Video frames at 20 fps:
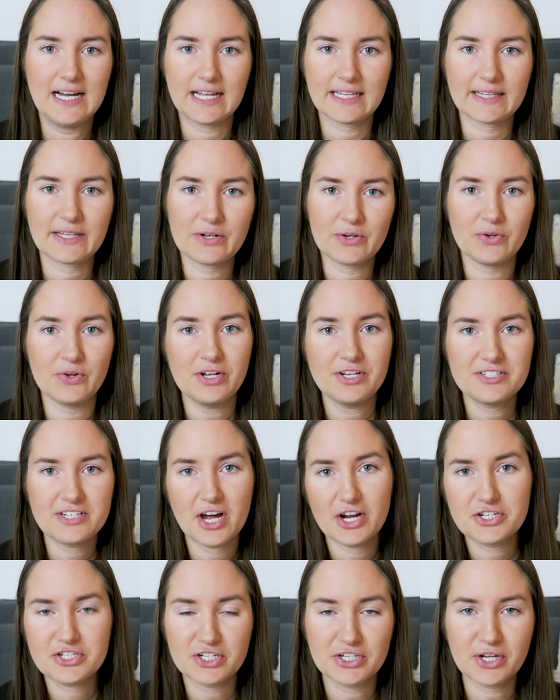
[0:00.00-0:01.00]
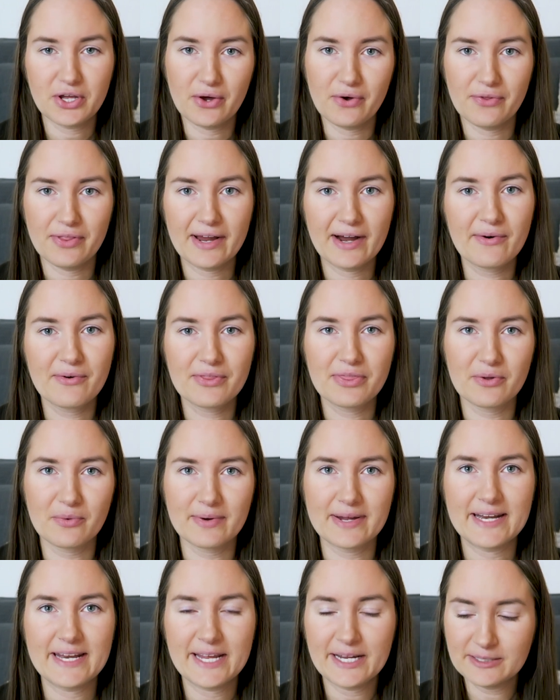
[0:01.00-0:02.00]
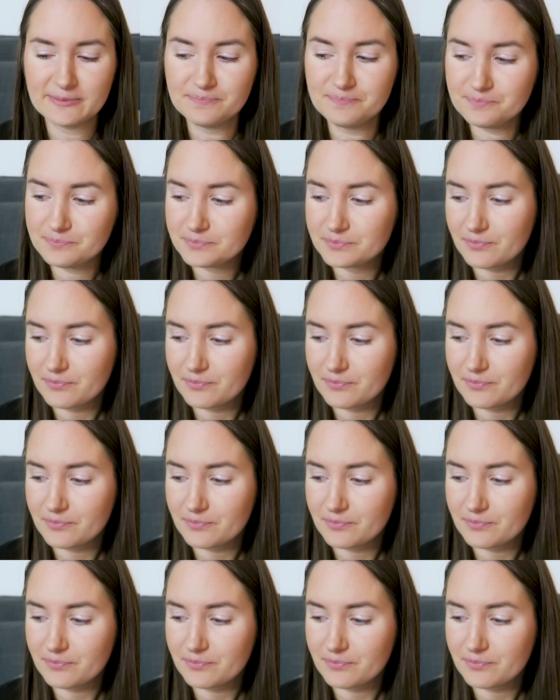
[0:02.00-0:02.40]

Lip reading: a little touch and go there with the reading.